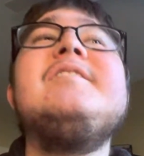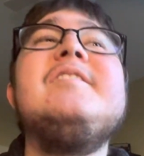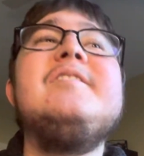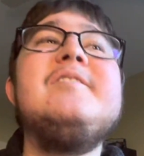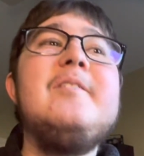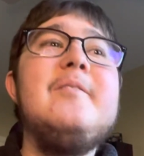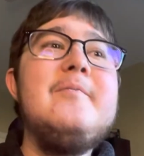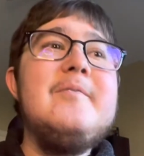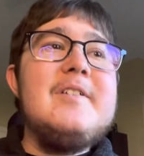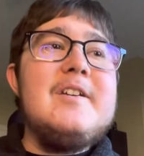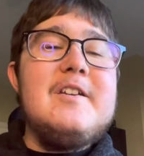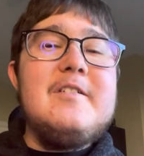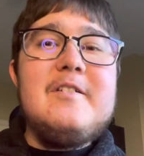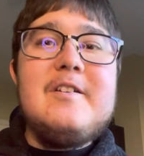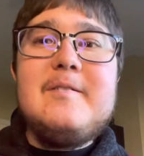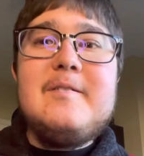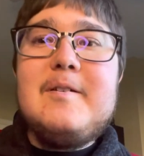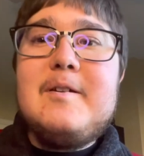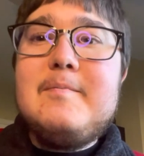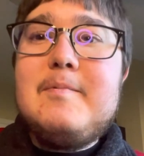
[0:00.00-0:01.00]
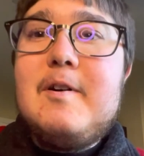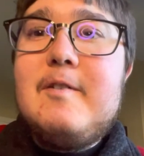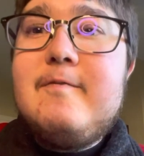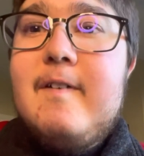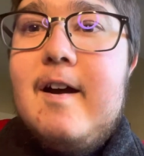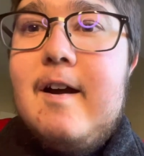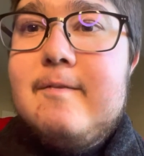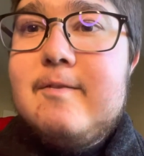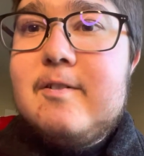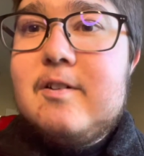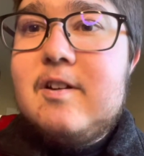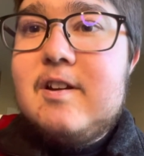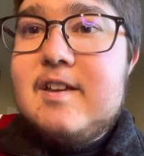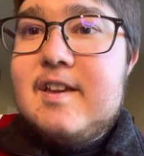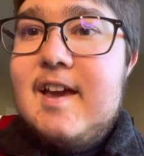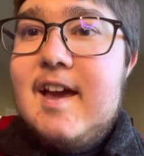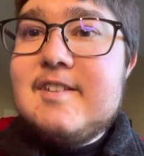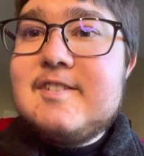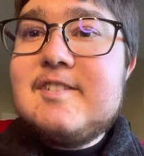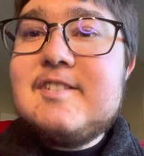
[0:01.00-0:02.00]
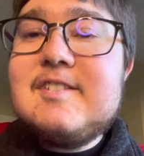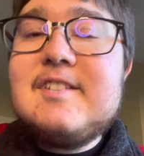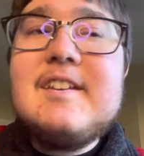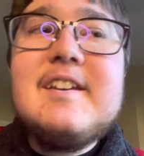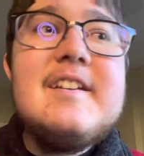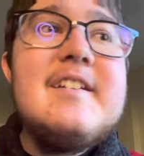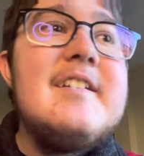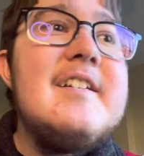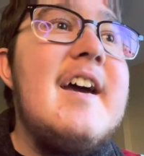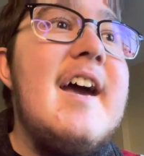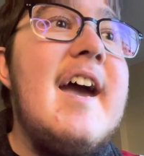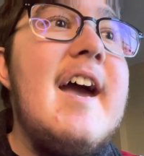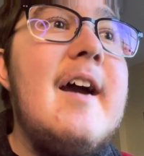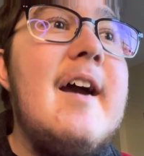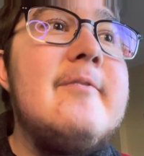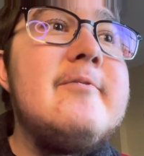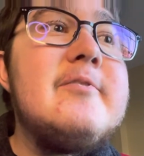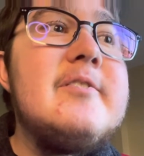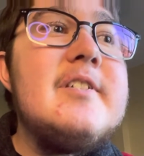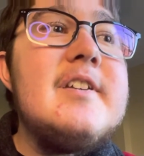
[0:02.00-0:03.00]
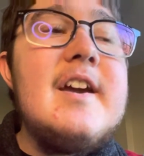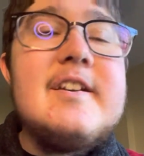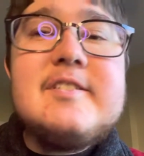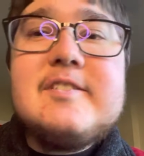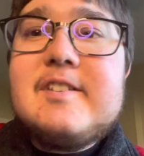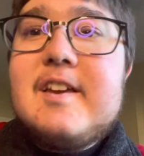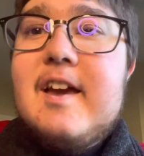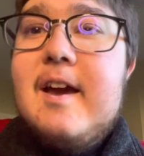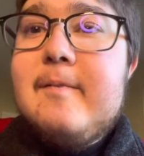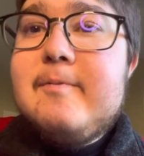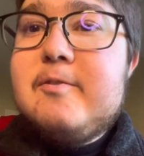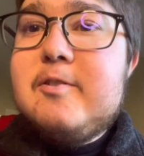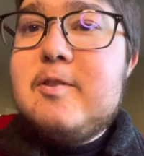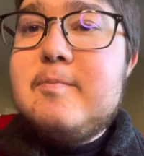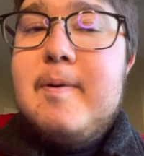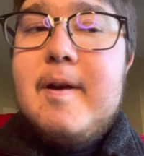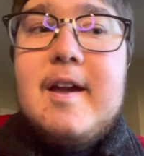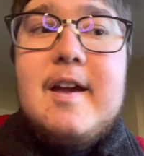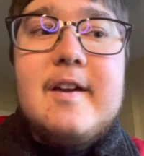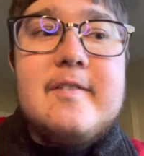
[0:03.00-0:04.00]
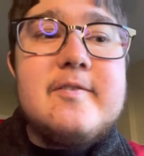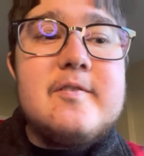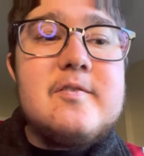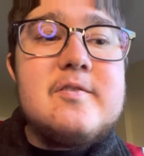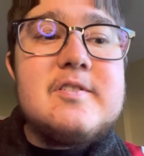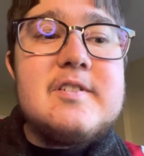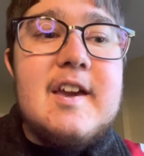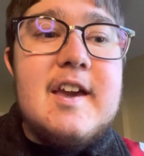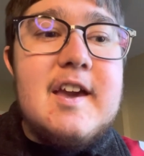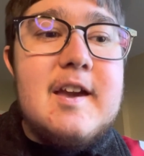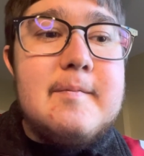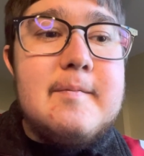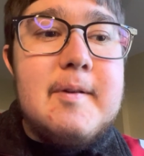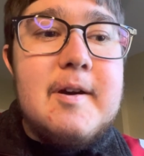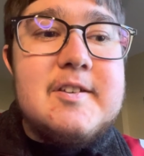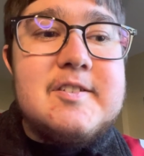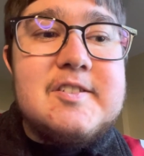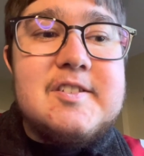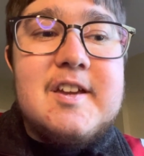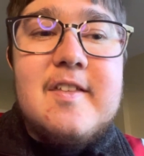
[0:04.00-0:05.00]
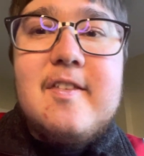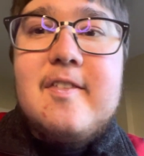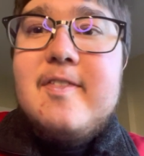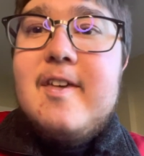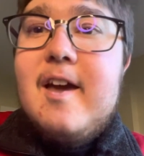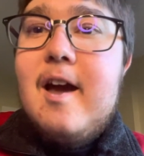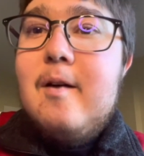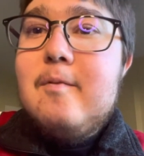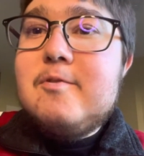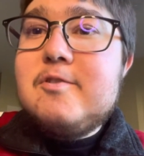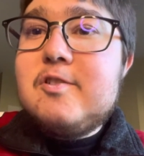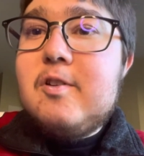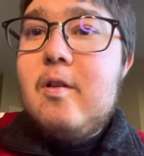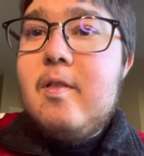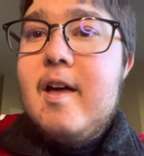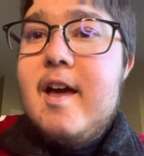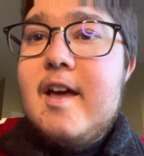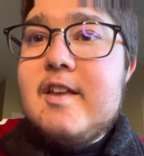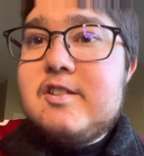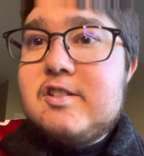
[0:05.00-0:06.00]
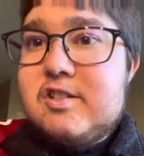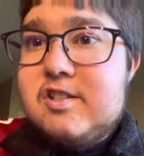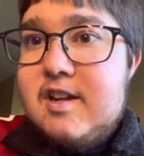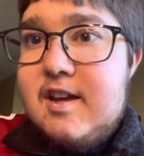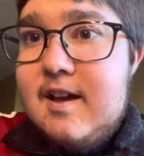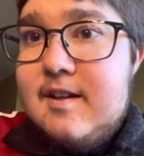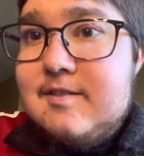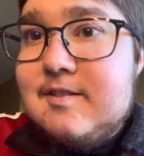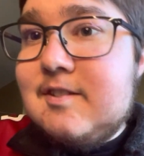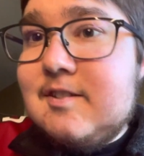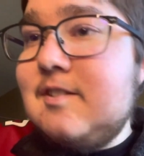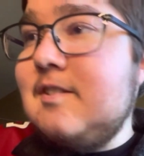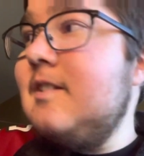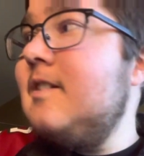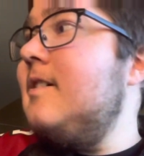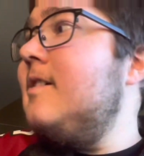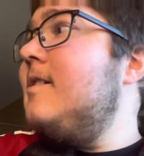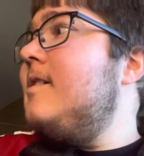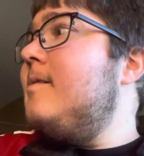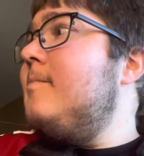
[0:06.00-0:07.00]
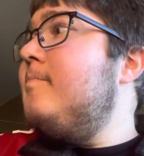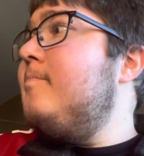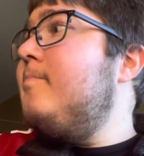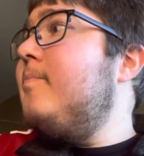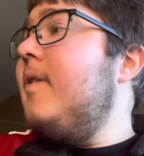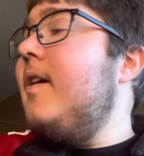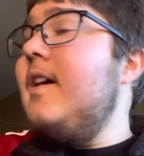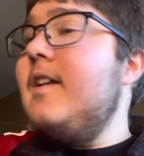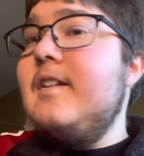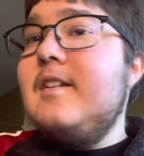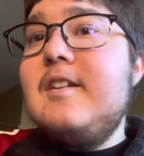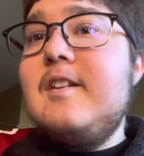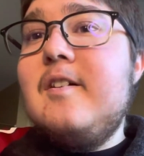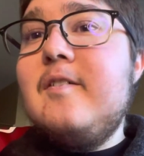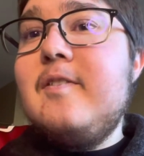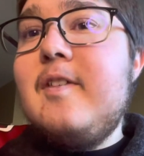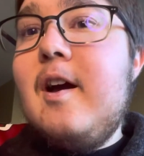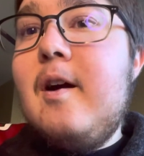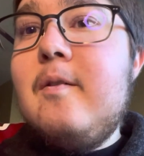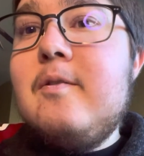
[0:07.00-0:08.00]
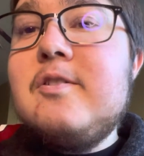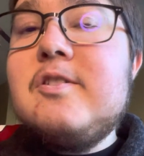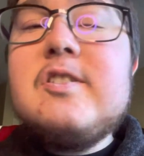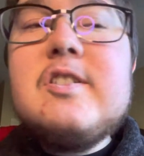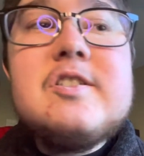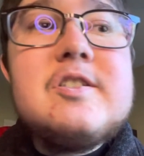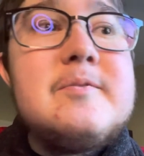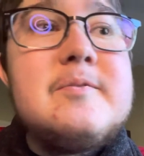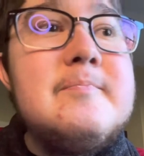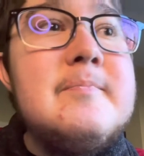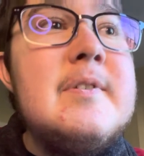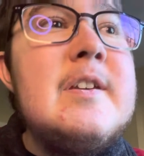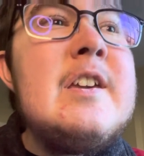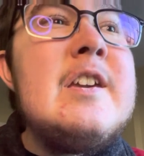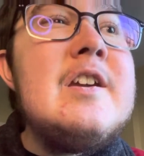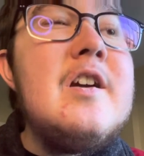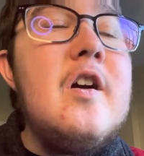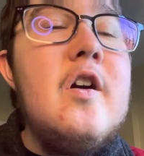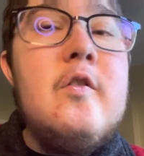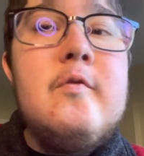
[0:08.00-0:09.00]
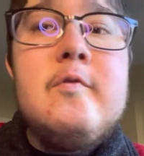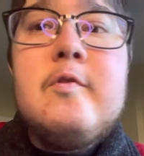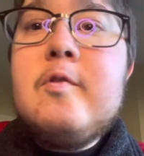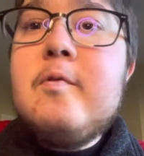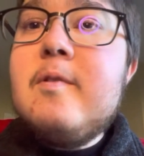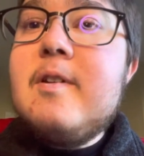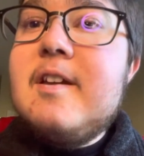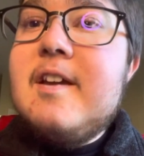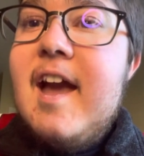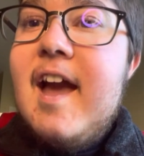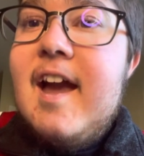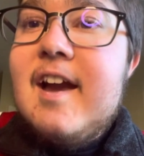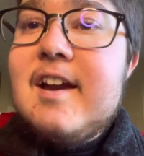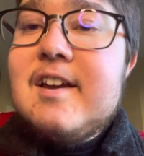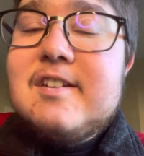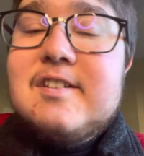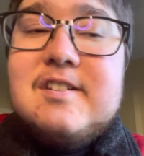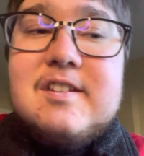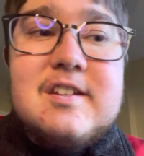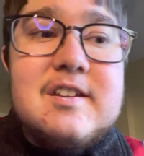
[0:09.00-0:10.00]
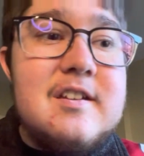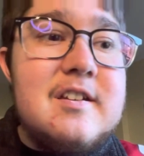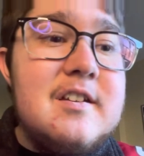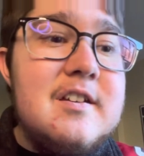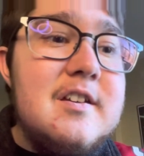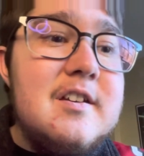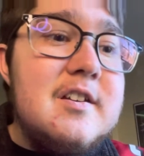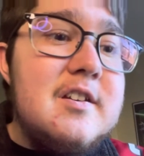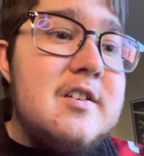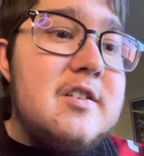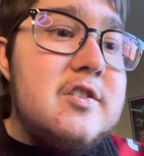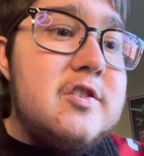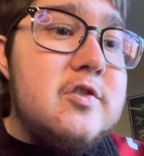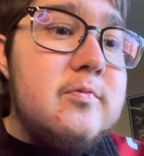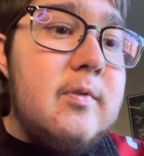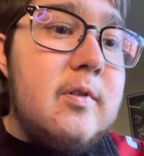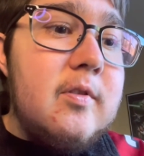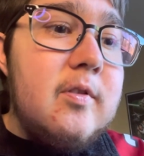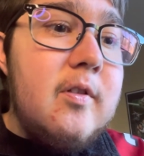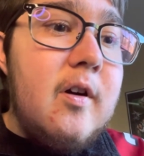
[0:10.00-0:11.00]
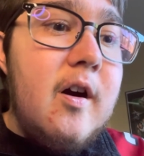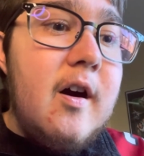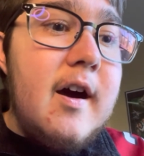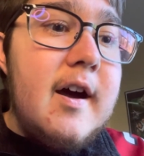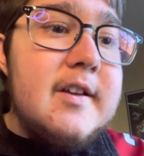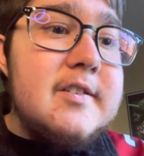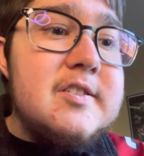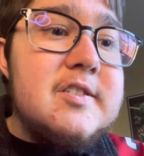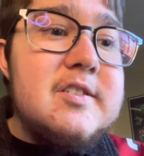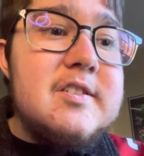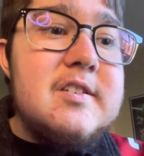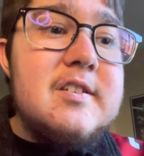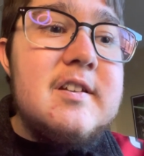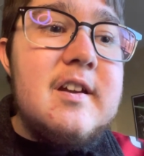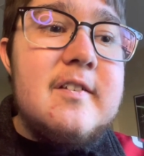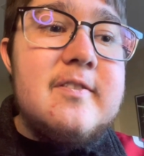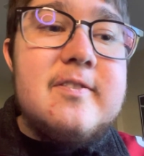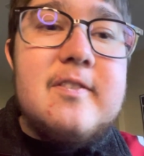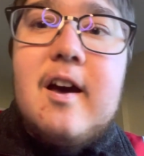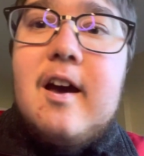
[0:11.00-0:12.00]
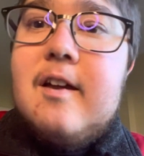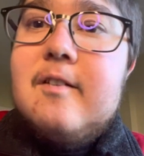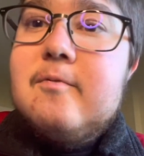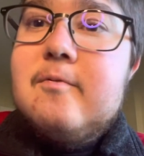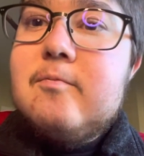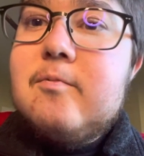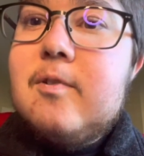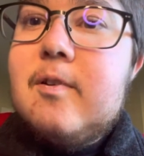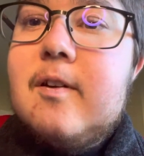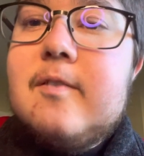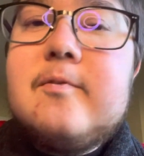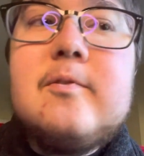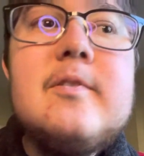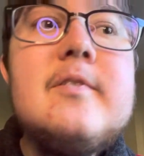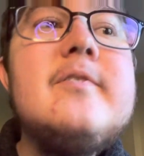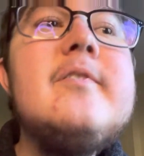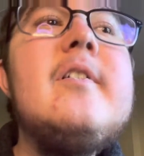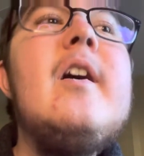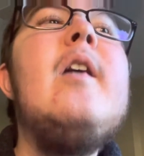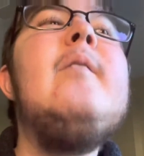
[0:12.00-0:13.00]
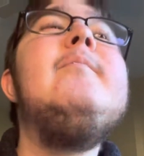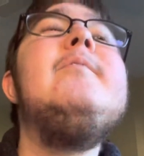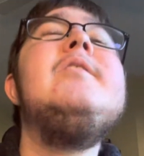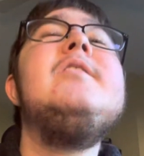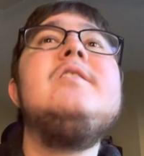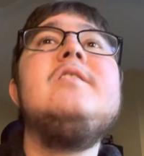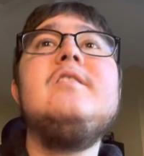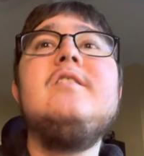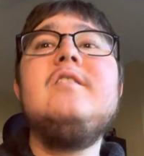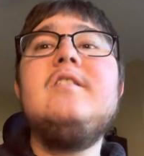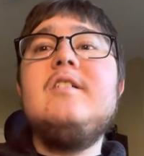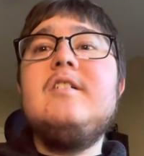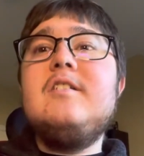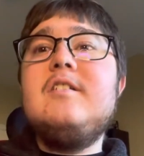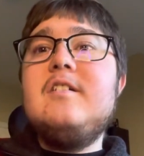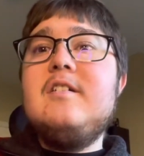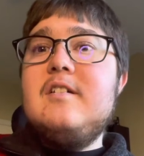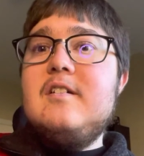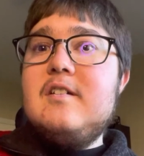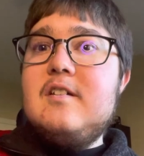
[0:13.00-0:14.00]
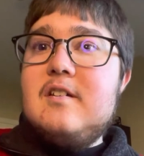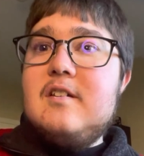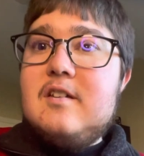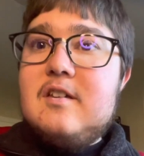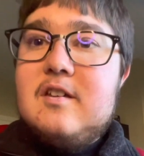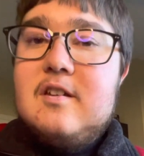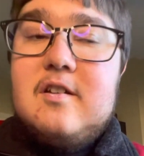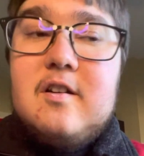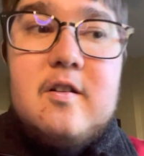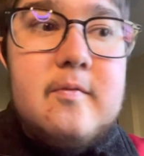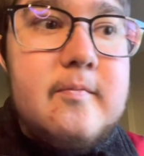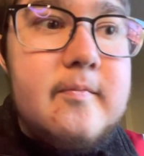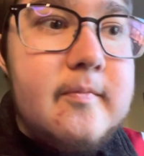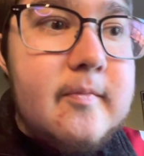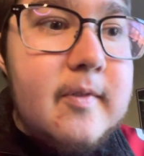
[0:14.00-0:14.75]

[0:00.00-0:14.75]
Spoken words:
I thought we'd get above 500. Yes, after the Panthers game, I said that was our last chance. But, you know, that was just me overreacting to a loss. And I really thought we could, you know.